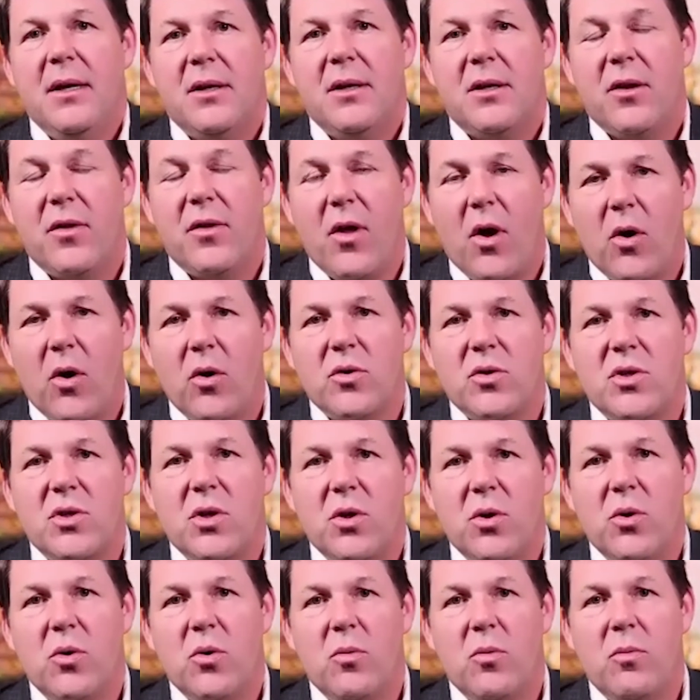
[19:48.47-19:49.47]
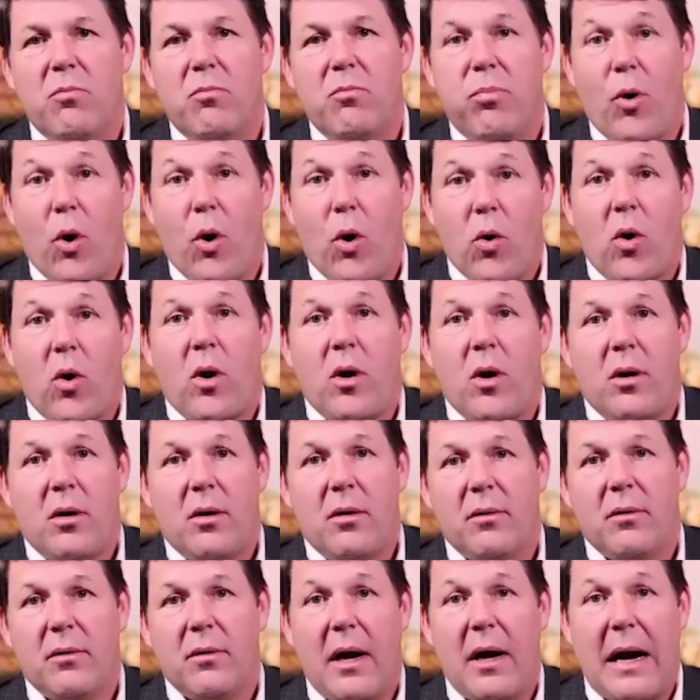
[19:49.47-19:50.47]
to those who
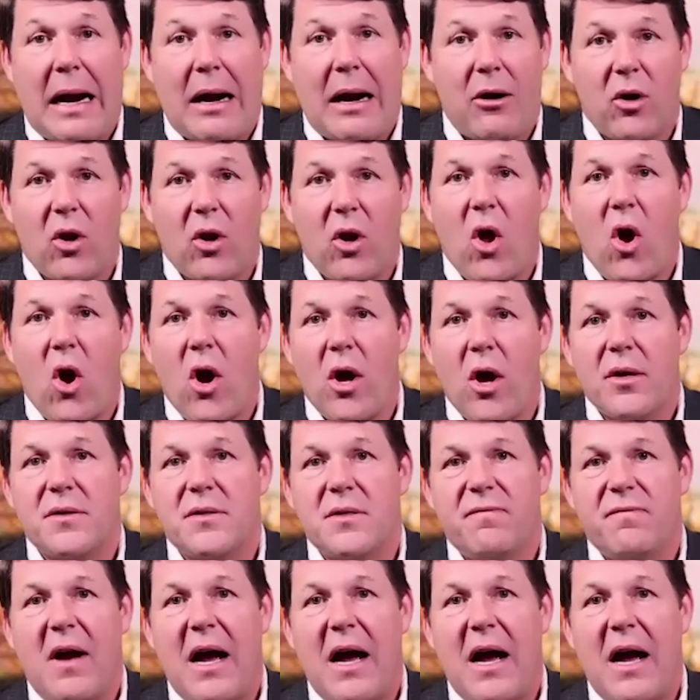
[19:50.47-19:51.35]
broke our laws,